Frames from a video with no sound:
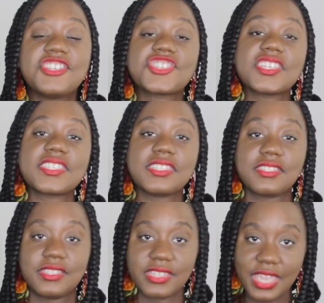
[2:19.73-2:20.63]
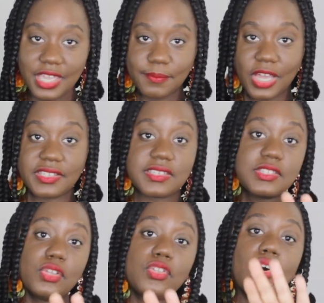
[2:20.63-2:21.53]
Just think about this.
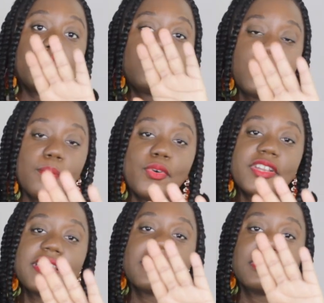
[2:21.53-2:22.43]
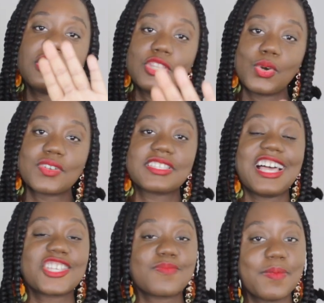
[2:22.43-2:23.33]
Don't put it in the no
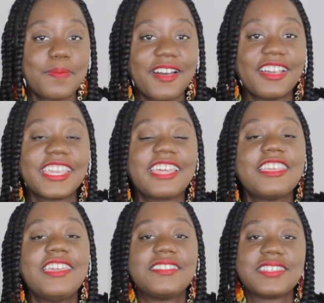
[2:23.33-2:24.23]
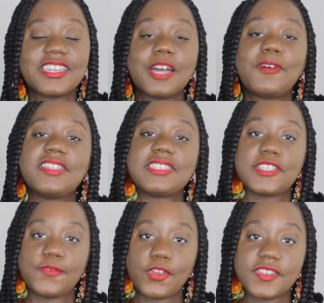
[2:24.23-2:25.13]
slash maybe pile yet. Think about
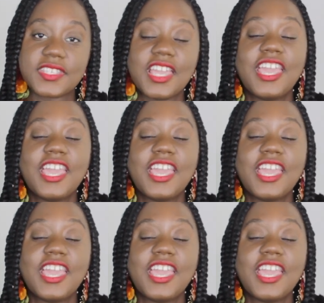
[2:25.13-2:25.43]
this first.